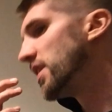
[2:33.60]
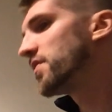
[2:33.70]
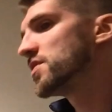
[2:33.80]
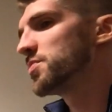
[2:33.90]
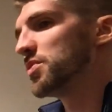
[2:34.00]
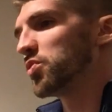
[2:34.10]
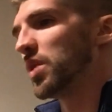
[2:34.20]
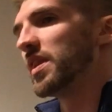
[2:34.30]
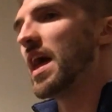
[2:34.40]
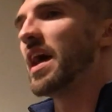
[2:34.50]
difference
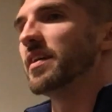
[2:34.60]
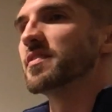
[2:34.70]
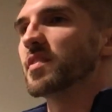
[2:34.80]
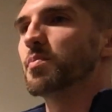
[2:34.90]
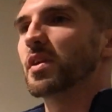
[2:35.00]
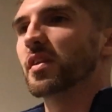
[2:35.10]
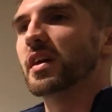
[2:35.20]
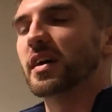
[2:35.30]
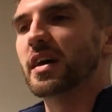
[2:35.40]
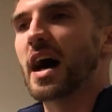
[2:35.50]
between that and something
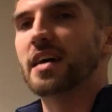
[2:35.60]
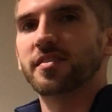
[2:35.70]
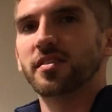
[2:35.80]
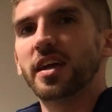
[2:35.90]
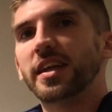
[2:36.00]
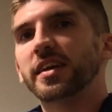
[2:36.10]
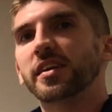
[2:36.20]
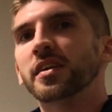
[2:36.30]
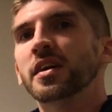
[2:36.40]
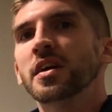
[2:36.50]
like an oscillating,